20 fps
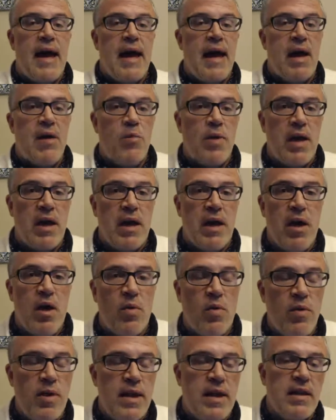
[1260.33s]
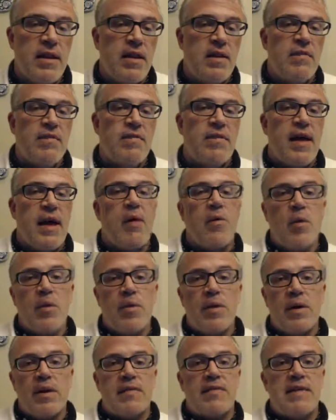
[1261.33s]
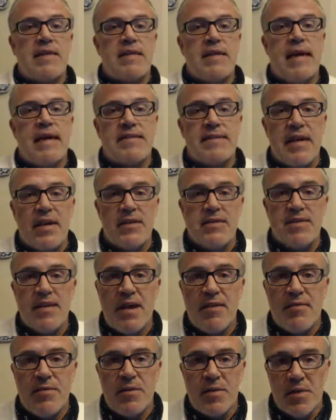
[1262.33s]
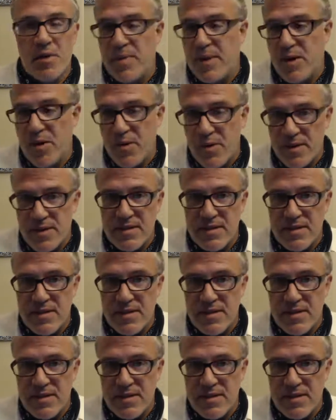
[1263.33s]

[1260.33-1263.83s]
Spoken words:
and we relive that when we live in tents outside for a little bit, or at